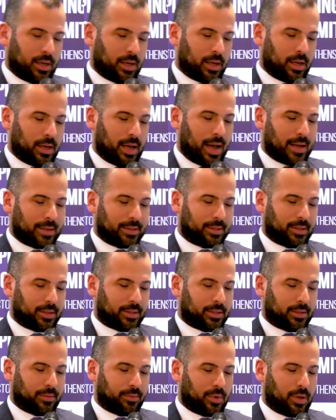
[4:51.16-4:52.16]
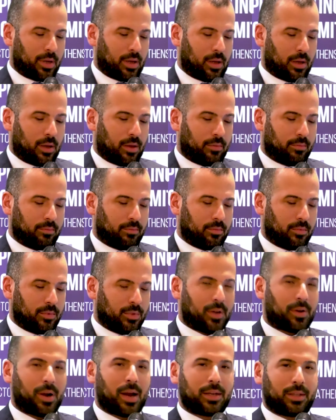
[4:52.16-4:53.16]
assets,
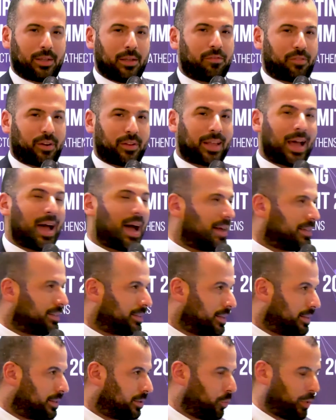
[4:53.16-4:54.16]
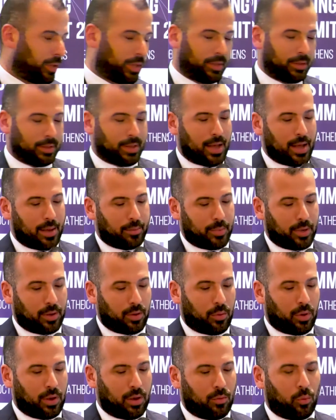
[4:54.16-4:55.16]
there are different assets within them.
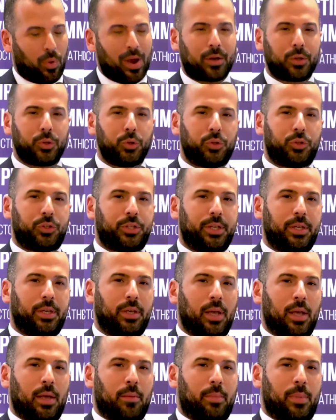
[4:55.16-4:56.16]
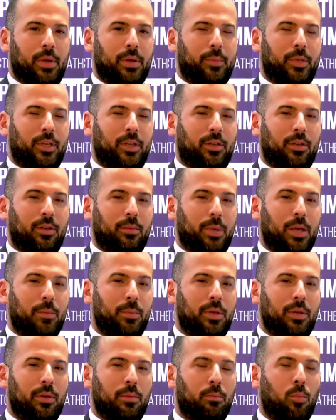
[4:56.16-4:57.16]
Where do you see
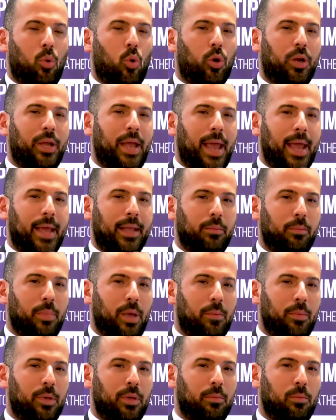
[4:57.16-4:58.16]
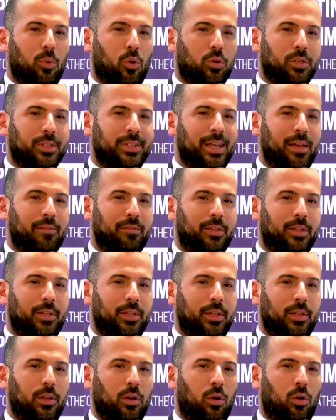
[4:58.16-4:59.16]
maybe more gain, maybe more
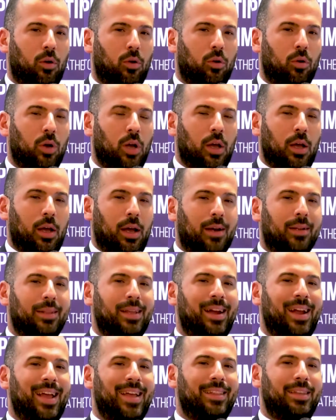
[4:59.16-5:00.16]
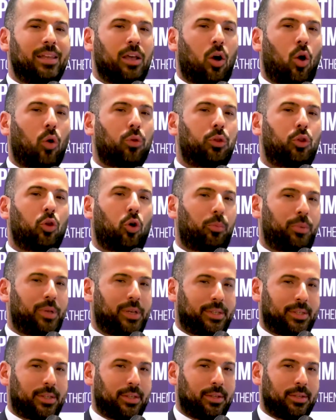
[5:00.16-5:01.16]
safety, or are there any hot
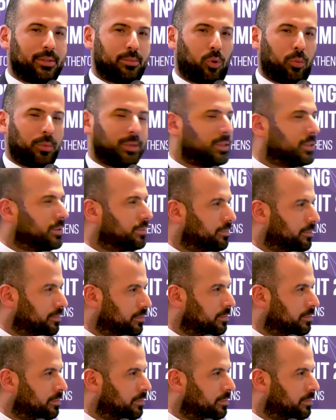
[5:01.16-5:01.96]
topics in this moment?